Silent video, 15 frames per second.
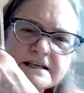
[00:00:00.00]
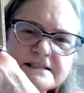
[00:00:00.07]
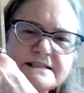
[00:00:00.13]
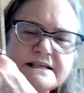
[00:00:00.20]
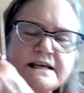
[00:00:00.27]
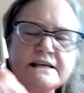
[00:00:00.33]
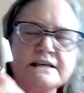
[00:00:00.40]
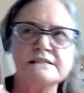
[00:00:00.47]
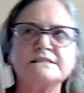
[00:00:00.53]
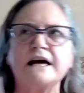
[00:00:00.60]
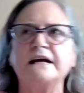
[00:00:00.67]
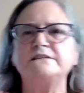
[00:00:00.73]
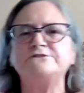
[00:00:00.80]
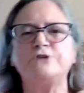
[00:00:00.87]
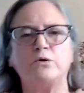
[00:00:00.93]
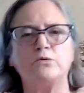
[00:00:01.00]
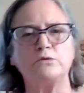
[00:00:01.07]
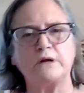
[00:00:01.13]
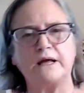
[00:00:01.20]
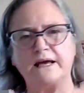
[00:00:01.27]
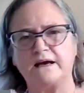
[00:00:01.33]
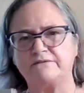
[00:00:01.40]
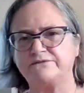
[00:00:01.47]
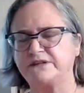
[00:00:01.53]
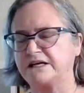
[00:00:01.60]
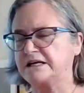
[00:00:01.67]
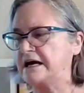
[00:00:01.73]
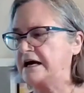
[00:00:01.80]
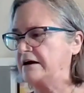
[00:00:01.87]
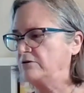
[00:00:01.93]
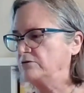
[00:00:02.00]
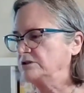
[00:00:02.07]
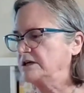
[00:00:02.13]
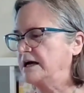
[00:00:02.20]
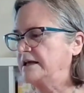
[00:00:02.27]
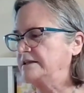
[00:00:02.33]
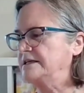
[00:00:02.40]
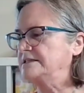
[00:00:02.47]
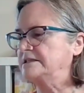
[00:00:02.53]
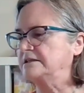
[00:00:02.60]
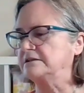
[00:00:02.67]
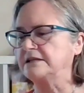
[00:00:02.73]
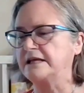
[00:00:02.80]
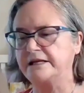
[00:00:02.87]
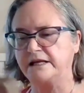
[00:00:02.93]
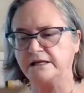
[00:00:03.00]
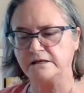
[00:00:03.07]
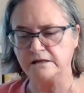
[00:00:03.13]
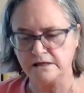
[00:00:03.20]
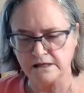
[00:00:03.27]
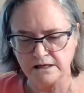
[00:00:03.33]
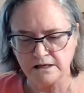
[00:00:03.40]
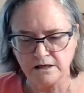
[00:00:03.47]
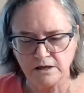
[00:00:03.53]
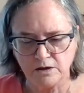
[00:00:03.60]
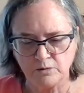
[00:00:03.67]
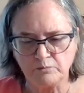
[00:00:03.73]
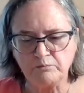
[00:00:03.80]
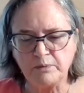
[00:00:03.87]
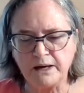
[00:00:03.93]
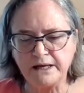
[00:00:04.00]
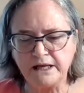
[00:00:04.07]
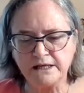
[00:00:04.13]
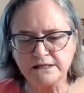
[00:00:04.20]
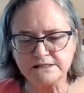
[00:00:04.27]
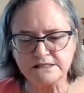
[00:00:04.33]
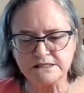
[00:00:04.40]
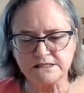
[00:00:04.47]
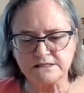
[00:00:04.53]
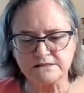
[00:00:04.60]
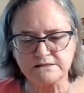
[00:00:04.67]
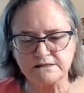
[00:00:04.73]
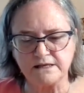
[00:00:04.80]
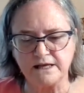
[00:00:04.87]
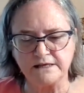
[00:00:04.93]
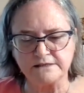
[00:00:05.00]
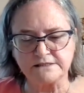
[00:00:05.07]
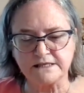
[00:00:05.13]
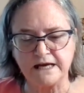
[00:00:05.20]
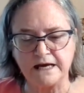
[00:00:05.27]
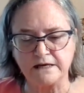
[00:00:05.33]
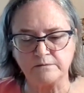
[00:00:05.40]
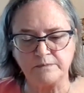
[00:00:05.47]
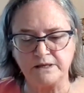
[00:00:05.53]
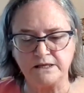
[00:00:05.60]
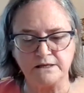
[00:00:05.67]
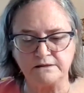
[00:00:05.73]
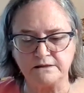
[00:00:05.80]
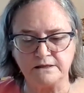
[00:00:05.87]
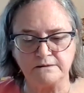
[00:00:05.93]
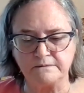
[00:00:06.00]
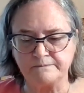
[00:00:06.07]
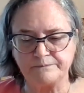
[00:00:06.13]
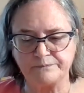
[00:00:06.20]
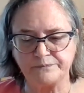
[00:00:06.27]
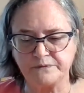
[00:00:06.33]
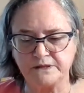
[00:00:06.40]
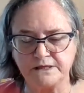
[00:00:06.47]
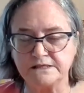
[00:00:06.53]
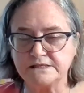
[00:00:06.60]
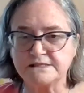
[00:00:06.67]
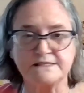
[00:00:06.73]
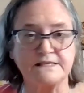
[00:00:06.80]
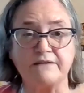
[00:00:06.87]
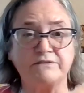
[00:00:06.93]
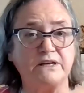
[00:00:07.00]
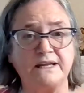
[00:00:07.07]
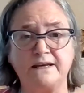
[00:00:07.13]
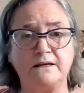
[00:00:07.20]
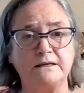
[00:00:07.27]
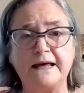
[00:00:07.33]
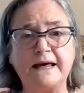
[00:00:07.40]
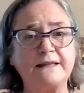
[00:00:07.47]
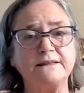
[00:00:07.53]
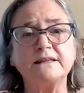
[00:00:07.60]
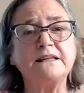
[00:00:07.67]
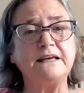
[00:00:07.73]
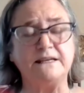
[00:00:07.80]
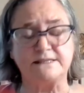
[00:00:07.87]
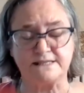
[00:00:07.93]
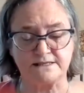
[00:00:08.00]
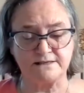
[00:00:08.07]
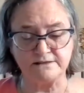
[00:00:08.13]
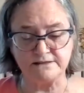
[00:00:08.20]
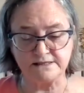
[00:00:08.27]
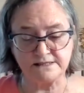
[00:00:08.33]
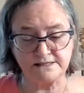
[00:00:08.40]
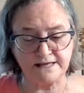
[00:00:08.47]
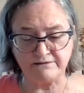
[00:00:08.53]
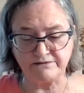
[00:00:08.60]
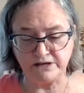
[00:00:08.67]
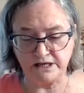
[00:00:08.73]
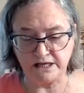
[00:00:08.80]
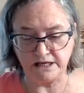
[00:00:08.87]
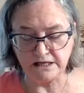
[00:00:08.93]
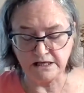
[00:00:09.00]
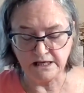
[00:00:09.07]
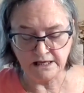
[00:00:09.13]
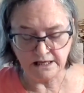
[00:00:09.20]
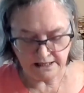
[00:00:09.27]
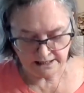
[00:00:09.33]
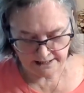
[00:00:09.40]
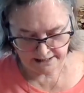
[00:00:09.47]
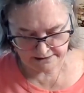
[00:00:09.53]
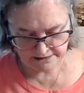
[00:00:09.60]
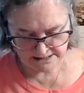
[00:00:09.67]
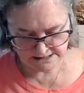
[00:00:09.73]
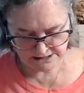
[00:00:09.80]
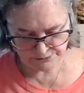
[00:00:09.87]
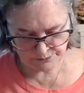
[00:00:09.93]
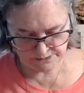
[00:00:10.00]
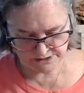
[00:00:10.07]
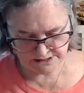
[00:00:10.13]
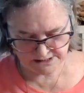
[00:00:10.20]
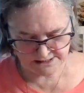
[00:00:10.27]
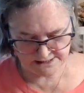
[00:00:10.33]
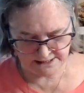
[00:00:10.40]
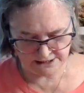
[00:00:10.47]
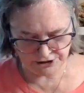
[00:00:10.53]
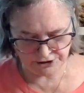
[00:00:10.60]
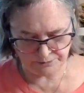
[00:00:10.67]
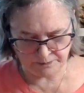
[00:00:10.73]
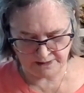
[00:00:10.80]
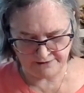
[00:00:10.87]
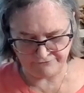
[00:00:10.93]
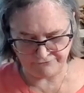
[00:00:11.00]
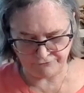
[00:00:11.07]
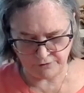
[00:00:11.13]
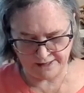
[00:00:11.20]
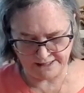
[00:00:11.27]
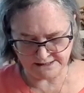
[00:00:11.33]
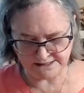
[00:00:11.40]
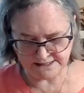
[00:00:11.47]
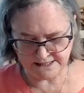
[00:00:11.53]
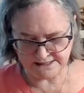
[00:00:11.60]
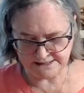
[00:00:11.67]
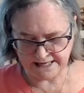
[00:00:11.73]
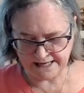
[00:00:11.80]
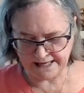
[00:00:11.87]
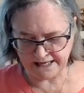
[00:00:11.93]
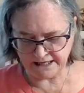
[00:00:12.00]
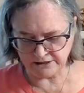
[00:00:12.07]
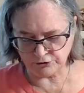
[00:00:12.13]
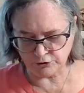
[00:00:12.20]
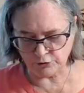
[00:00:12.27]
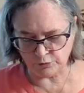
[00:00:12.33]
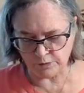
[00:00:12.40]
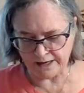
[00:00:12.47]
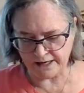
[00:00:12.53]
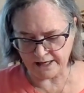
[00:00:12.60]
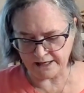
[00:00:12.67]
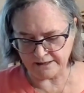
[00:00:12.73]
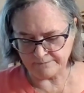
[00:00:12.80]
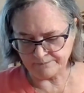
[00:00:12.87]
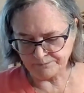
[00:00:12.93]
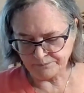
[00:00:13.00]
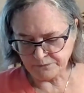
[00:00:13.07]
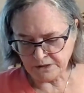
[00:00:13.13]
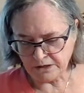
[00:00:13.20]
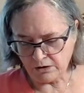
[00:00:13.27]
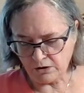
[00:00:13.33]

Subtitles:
this is. I don't have the count on this linen, but it's got to be in the 70, at least 70. And this was stitched by Frances Ann Gray,